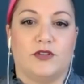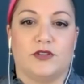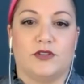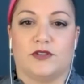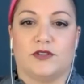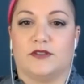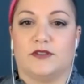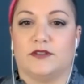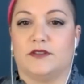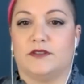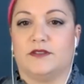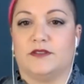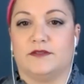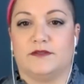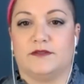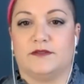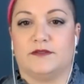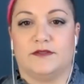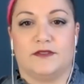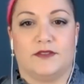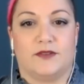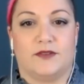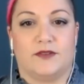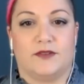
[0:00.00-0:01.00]
or
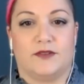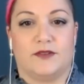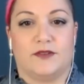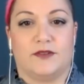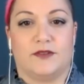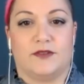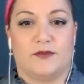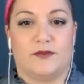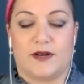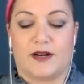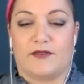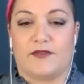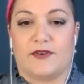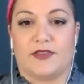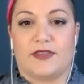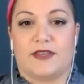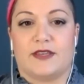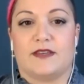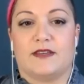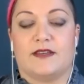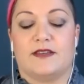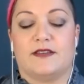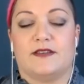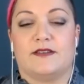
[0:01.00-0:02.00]
whatever the